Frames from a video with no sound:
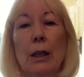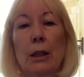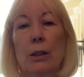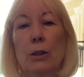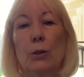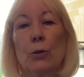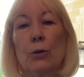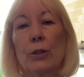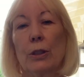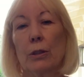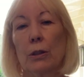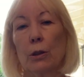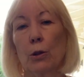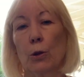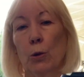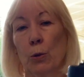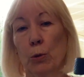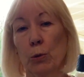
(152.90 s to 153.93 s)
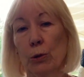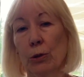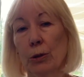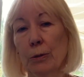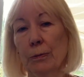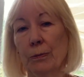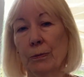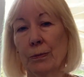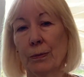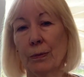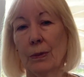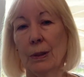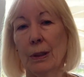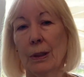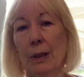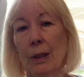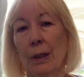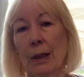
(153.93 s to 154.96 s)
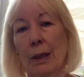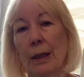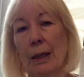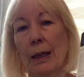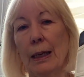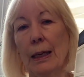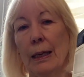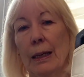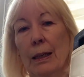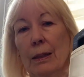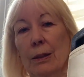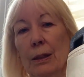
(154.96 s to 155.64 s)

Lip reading: using a cooler. And